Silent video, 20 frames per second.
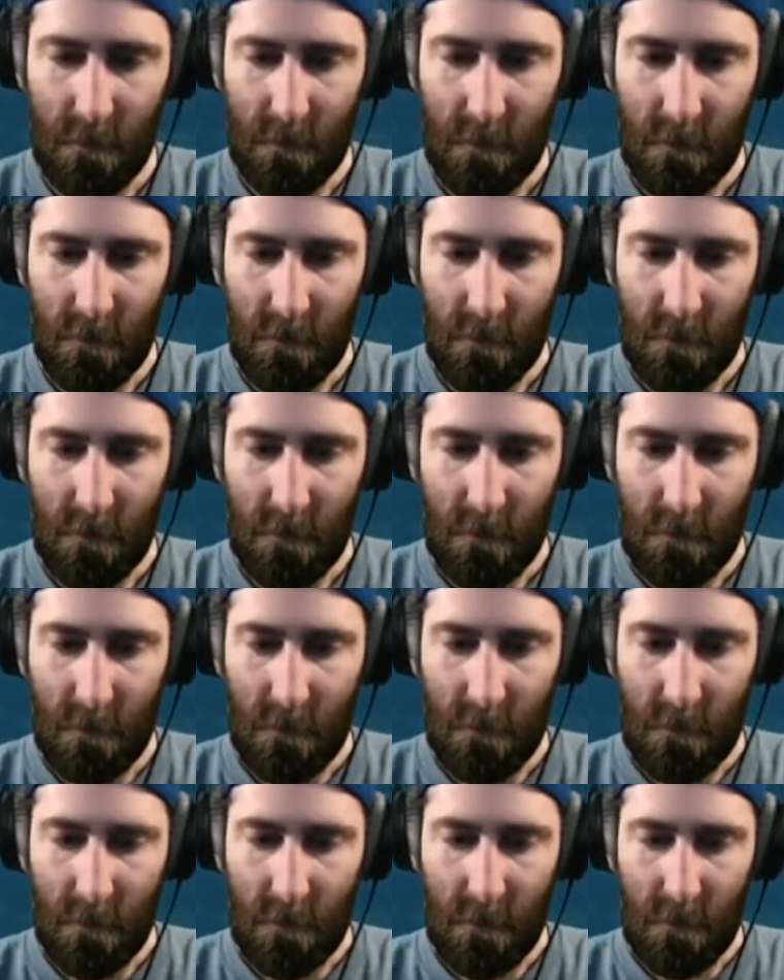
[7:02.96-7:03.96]

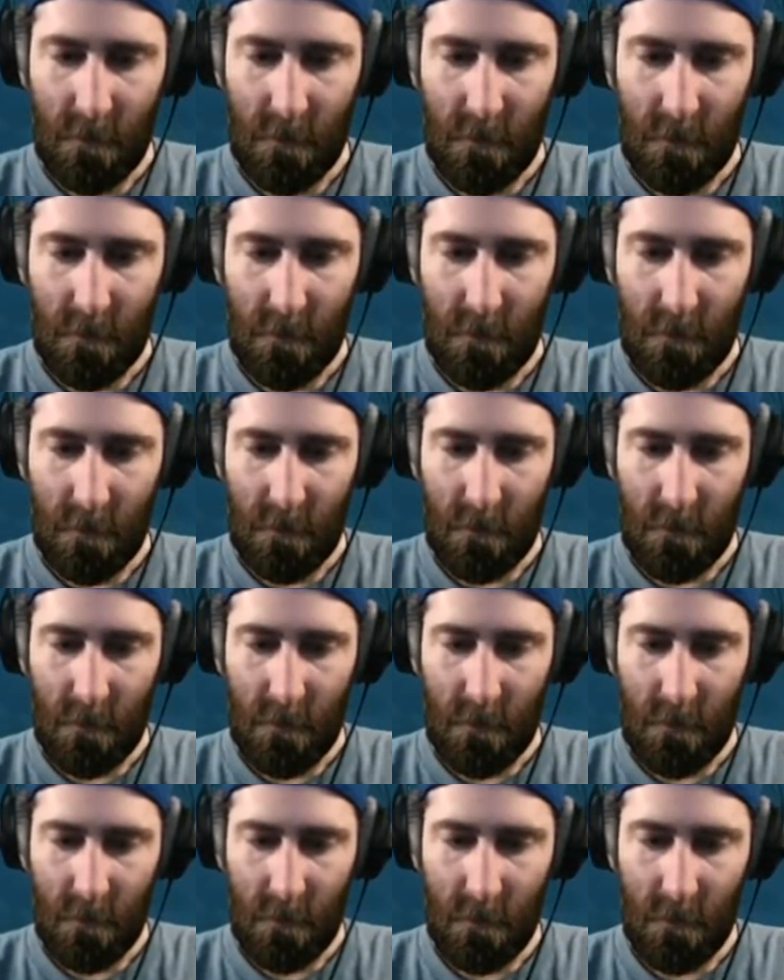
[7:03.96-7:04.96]

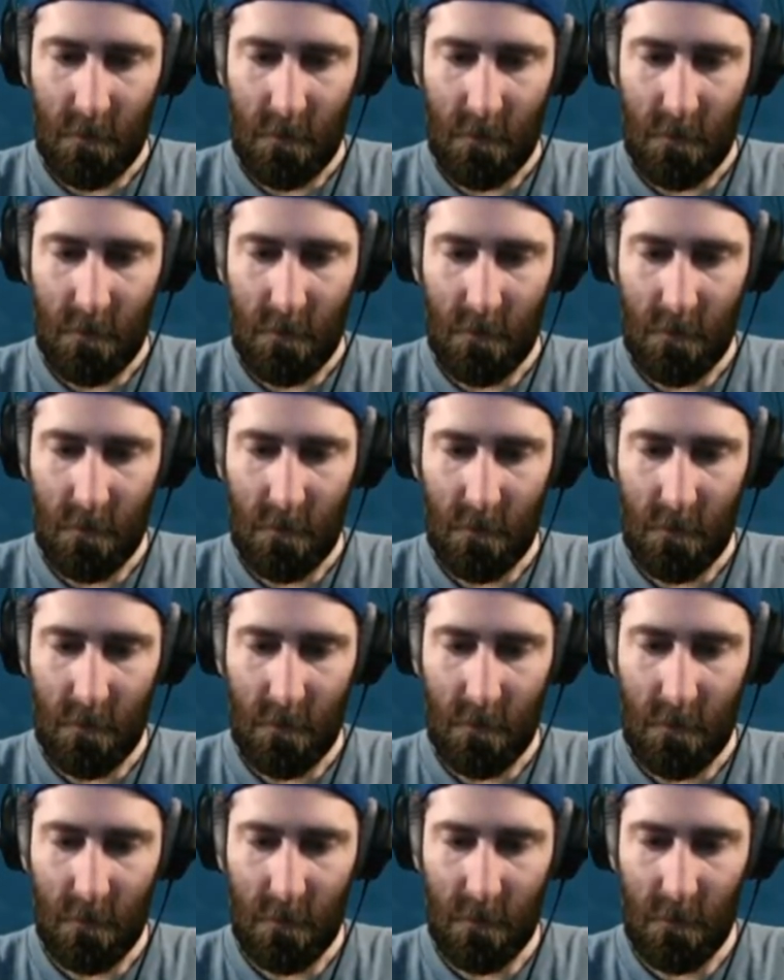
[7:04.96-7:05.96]

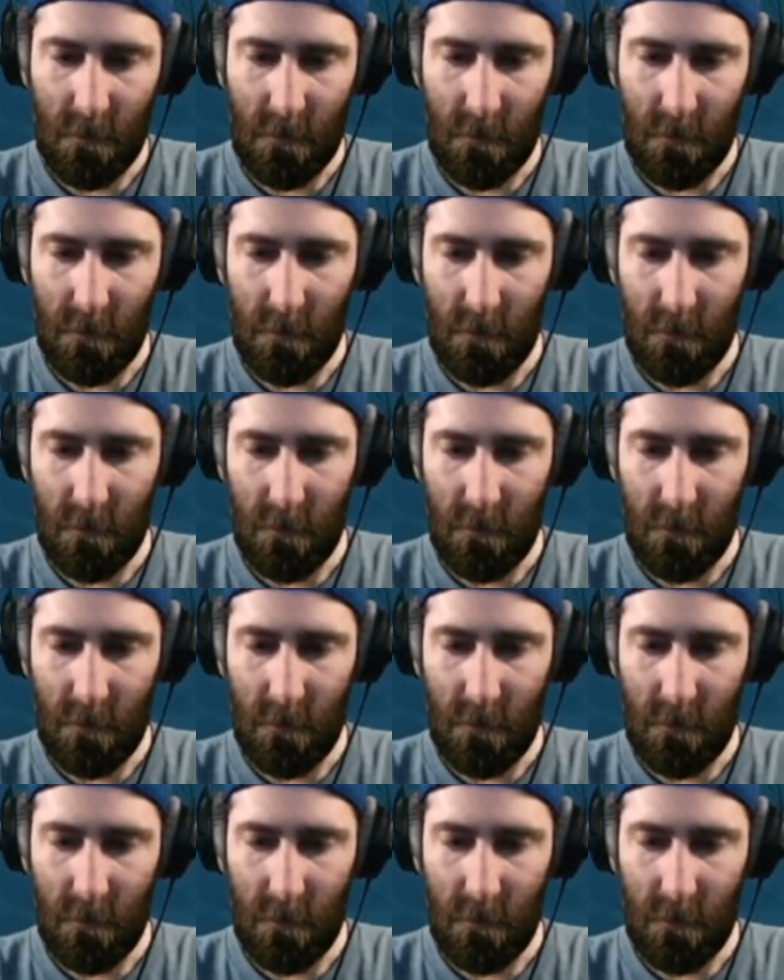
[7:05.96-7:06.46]
No one is speaking in this clip.